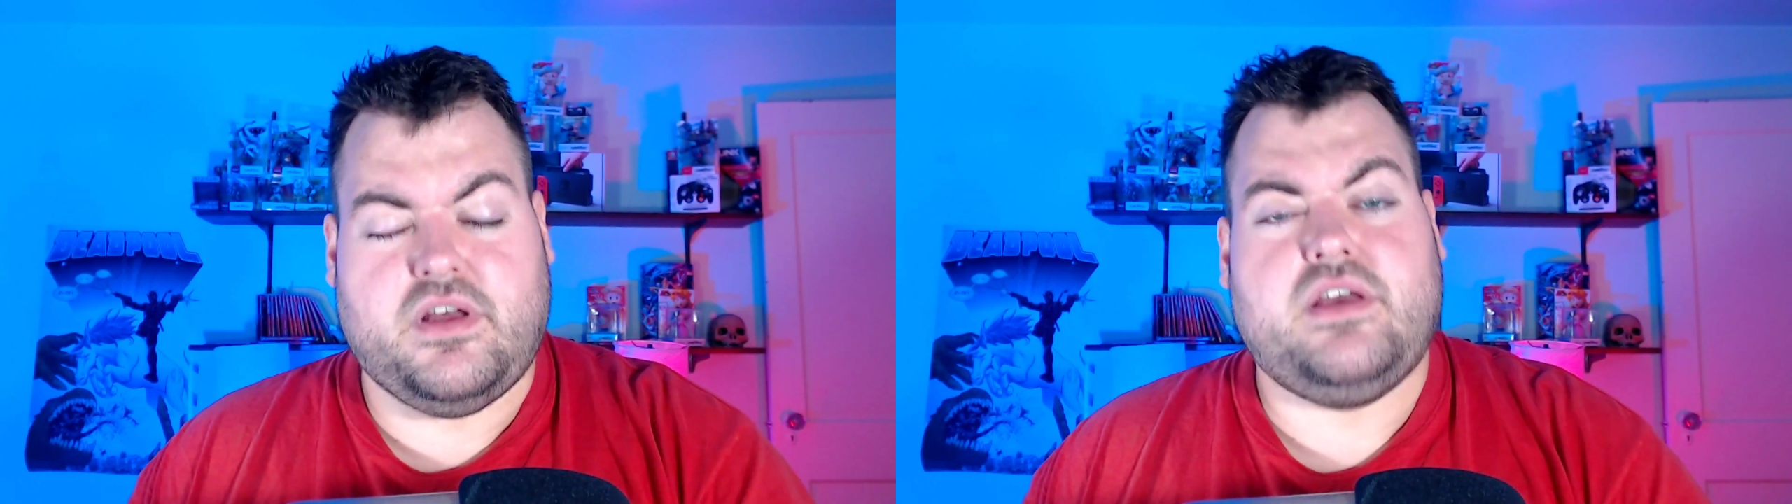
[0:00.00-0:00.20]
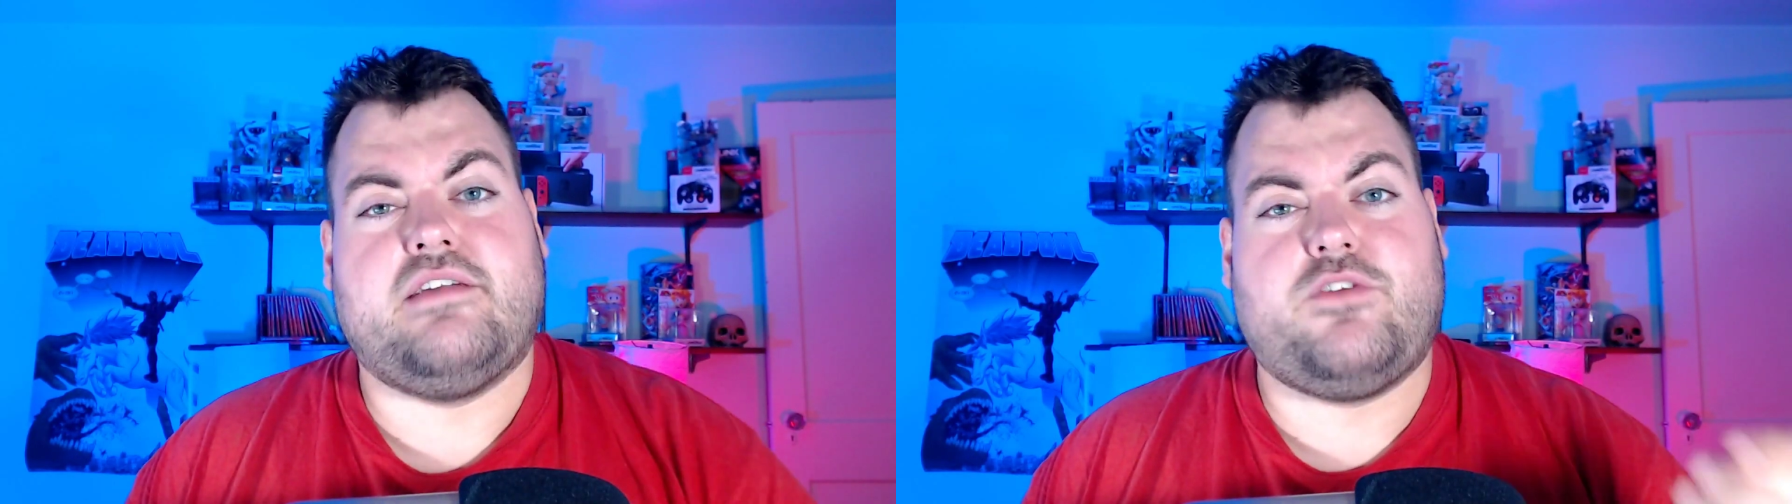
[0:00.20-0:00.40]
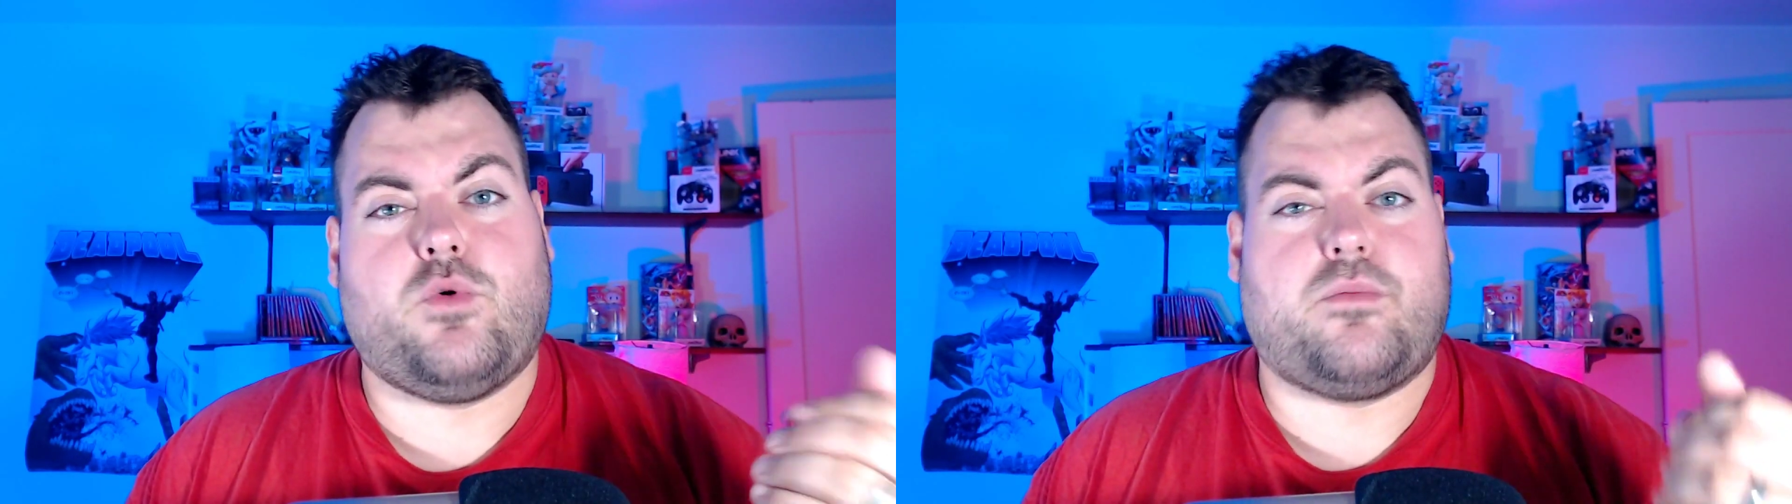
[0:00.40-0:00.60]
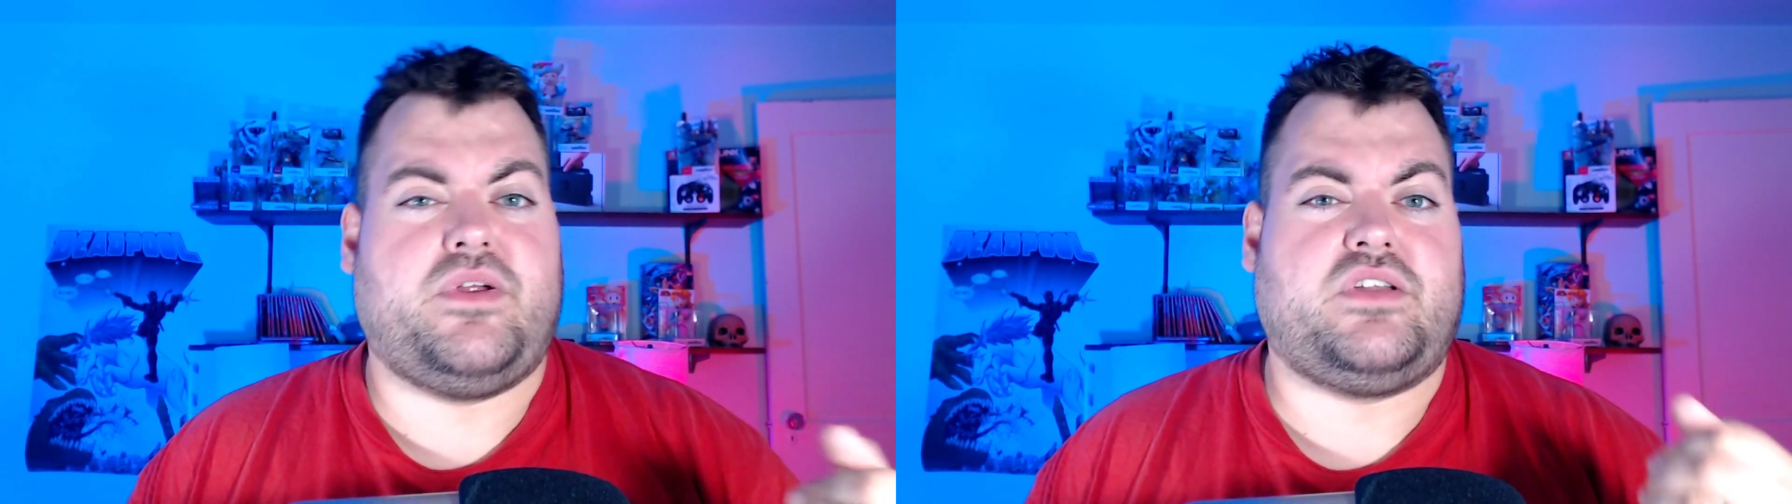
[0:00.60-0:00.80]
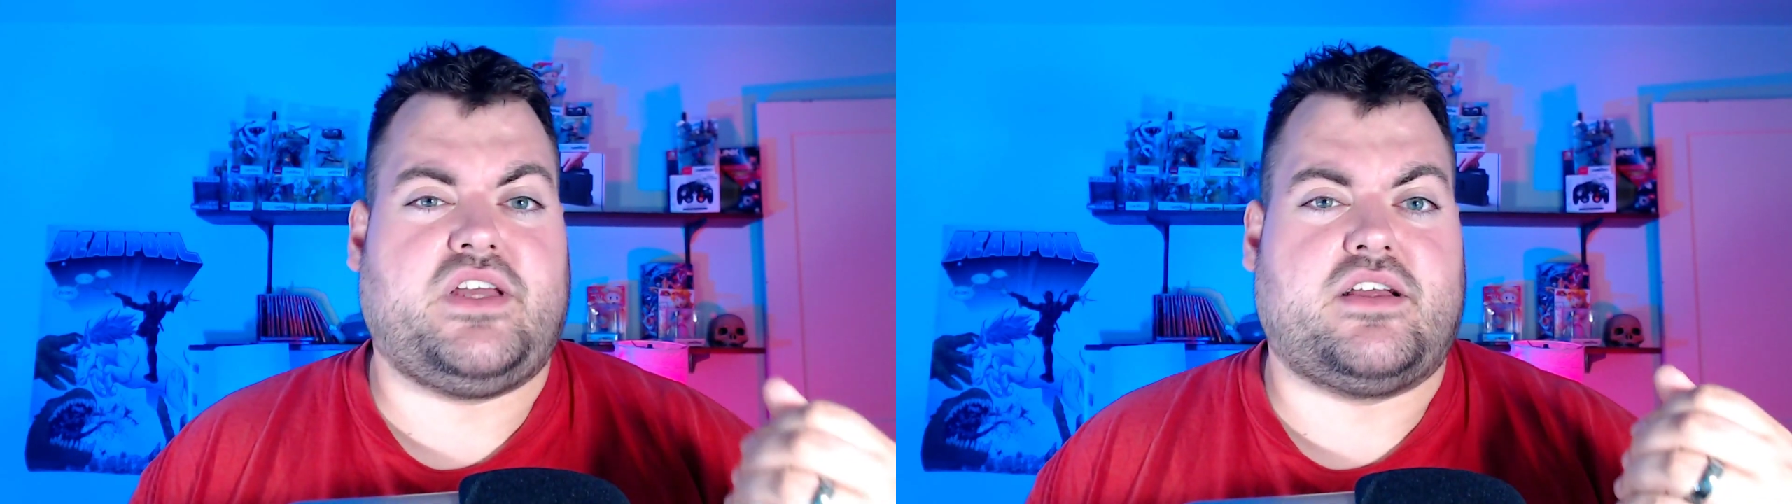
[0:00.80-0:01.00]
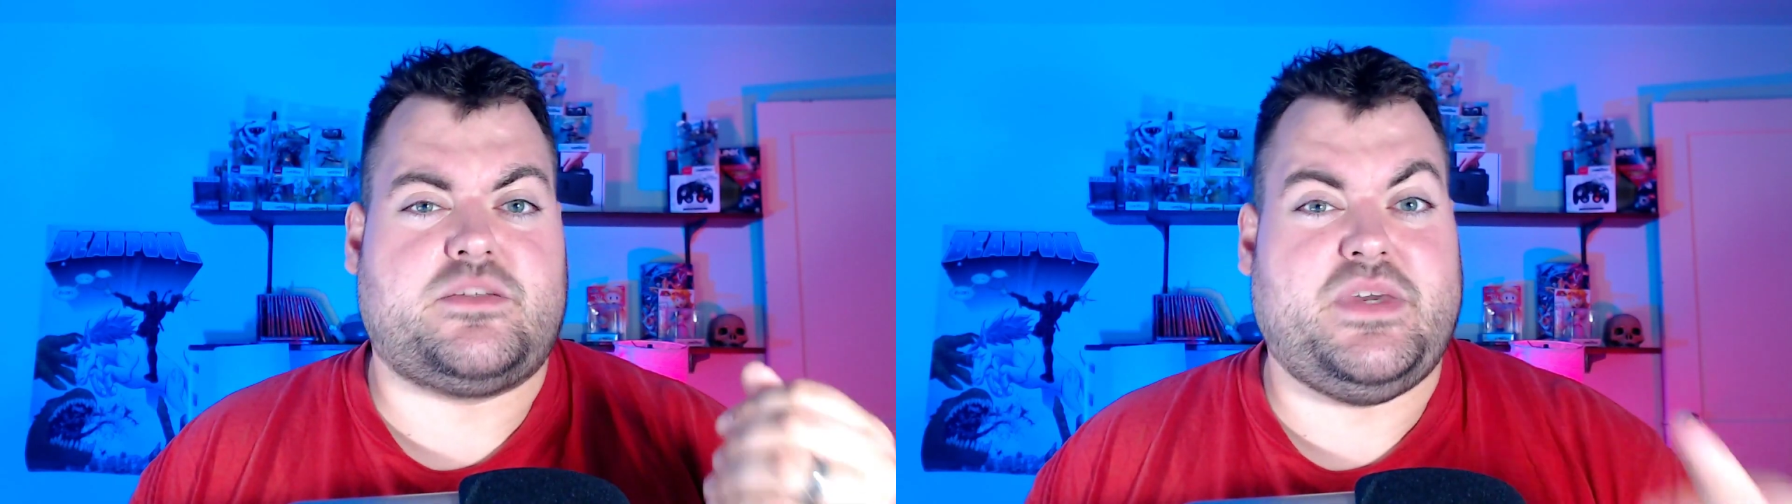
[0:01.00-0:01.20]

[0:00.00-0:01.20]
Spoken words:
If you are building it to be